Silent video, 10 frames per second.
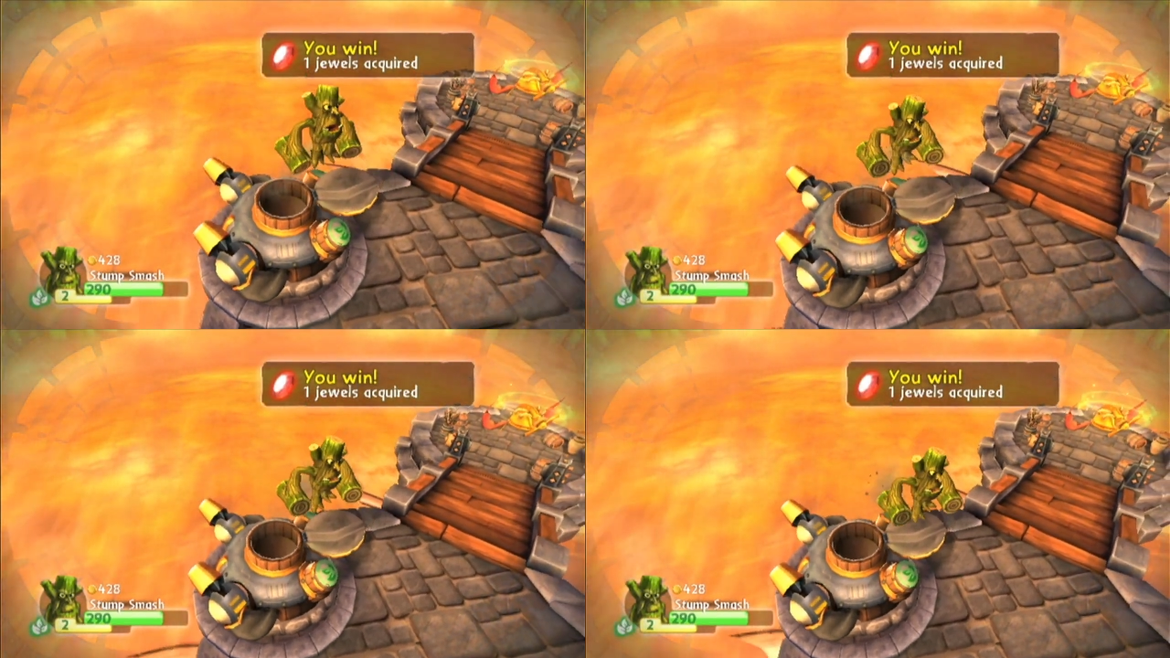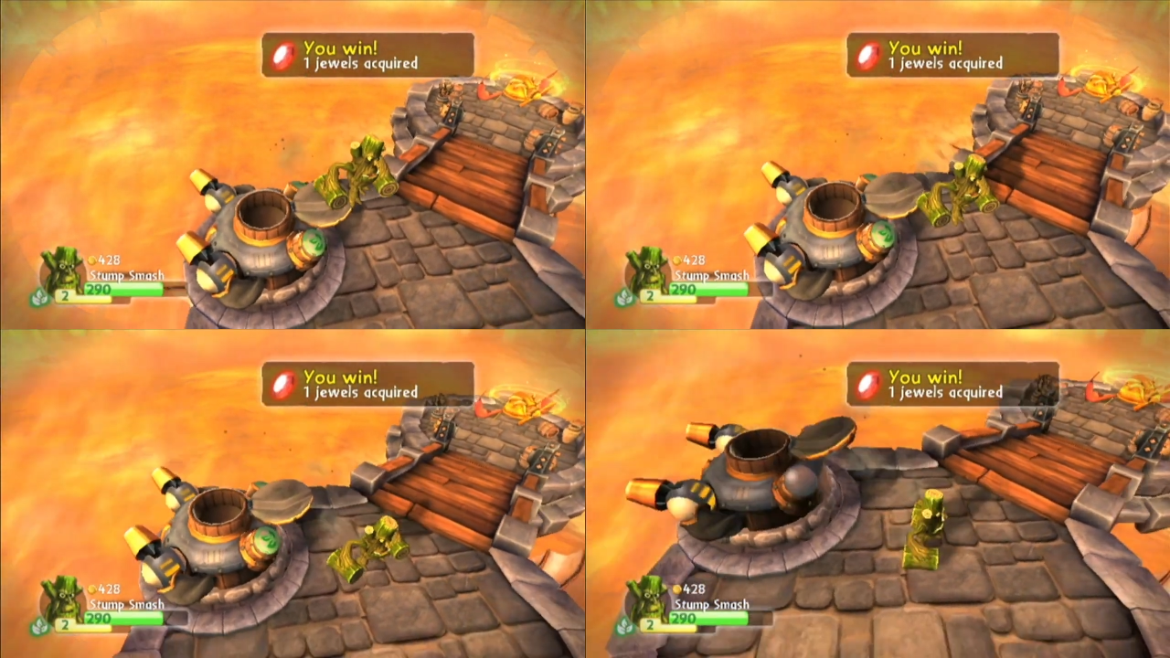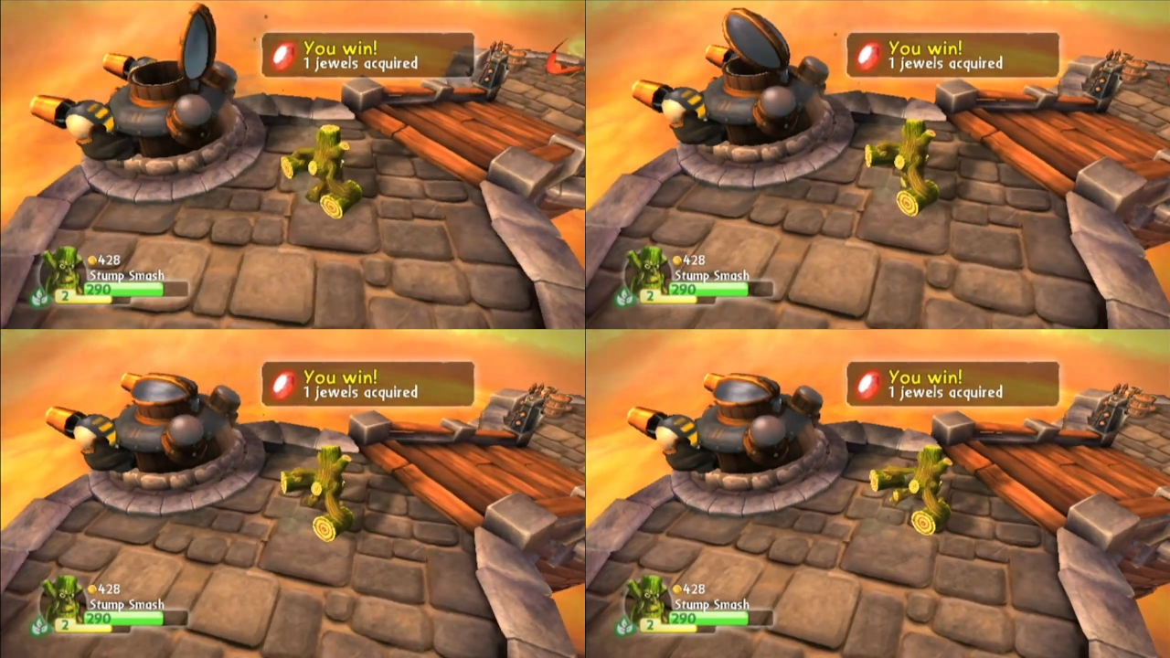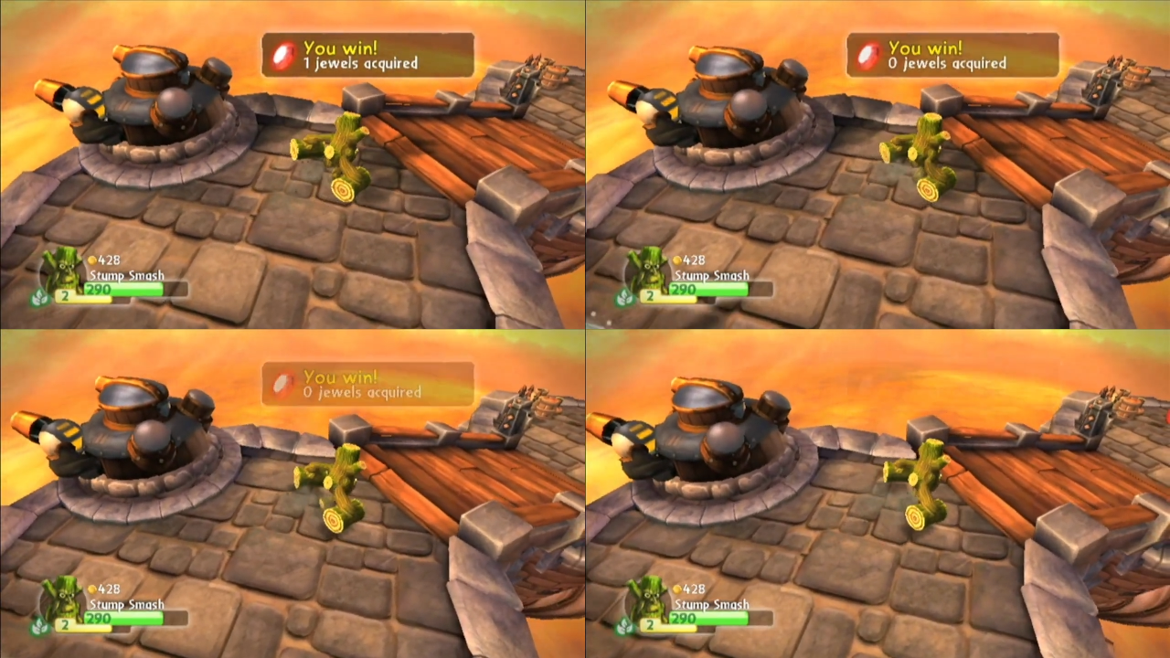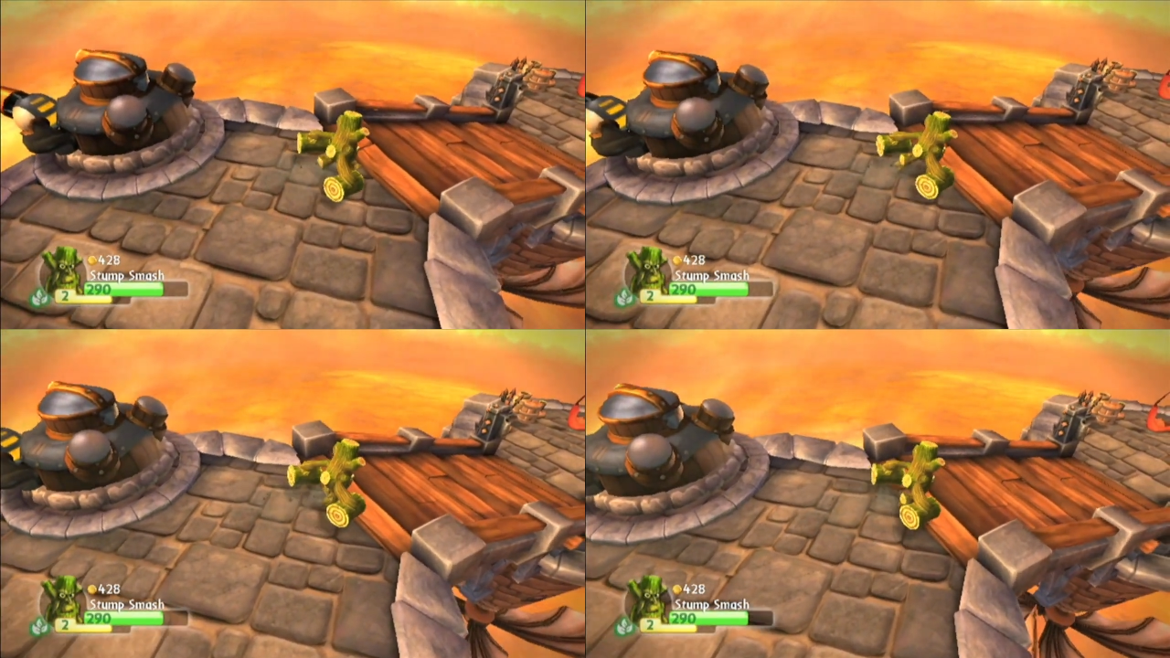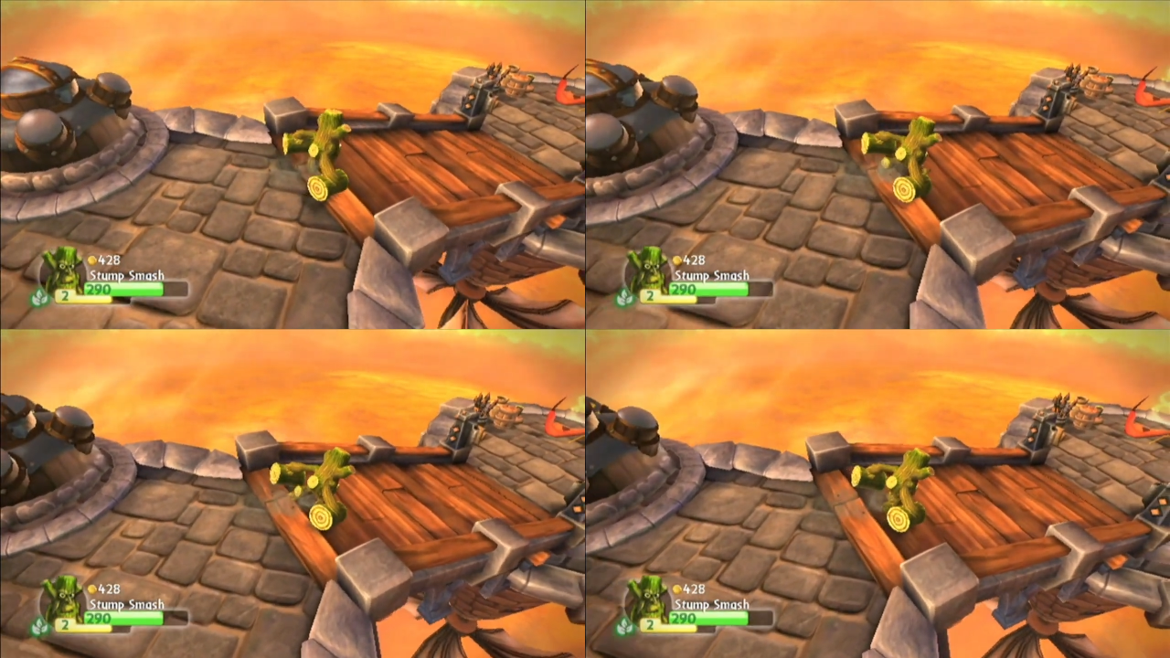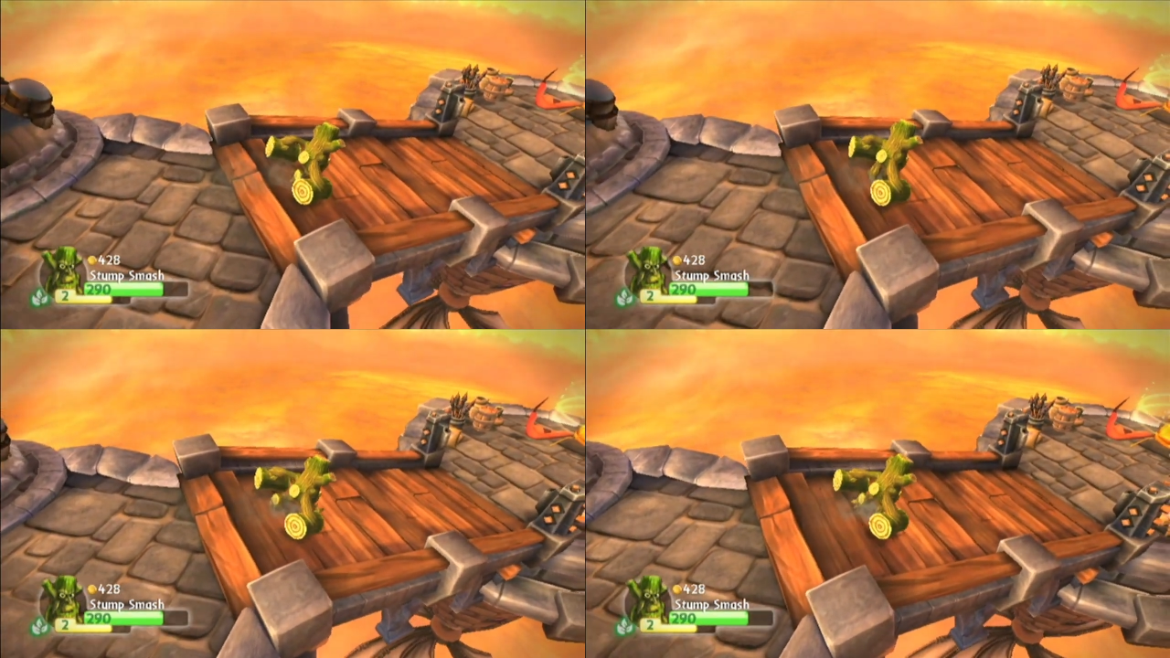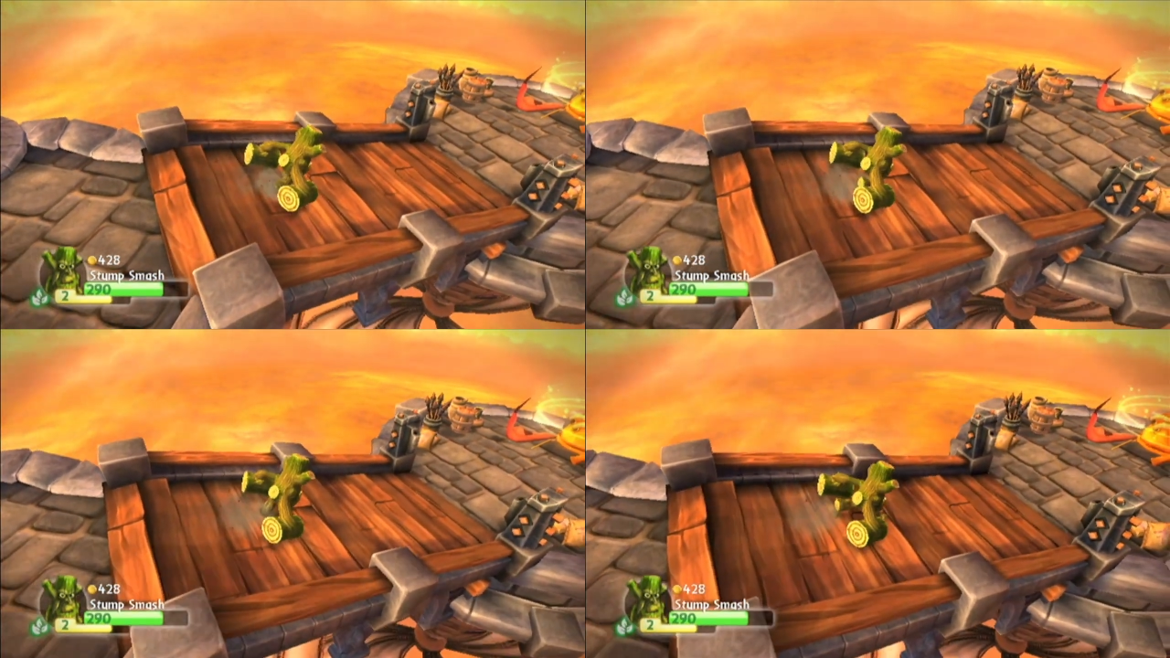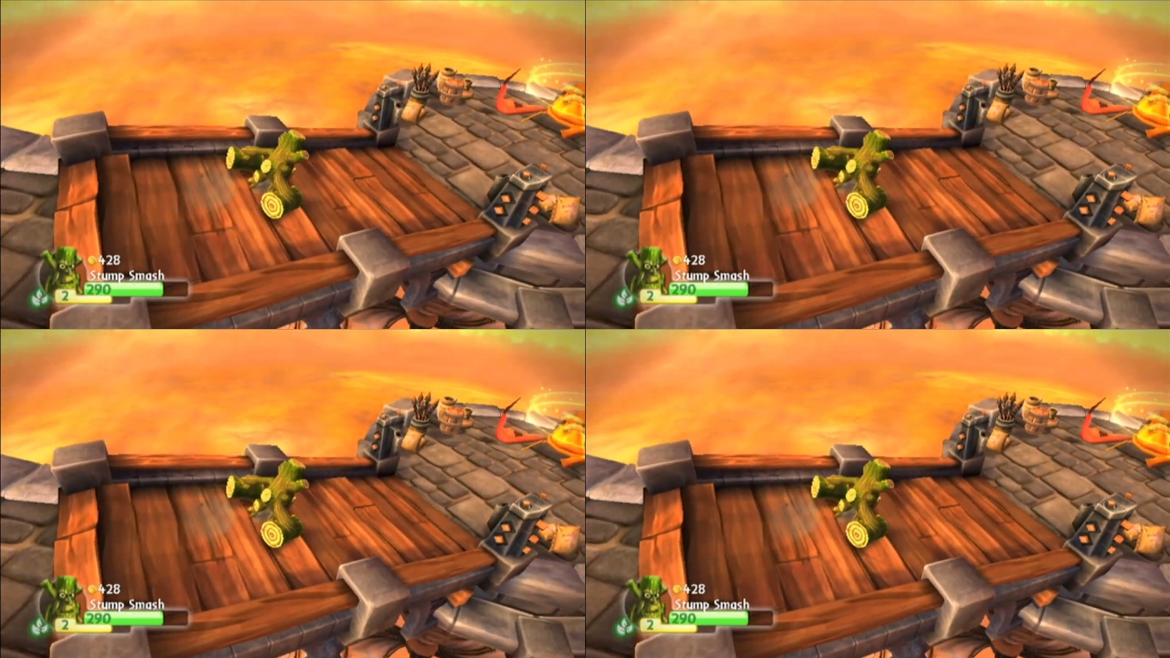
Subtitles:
No face is visible, so there are no lips to read.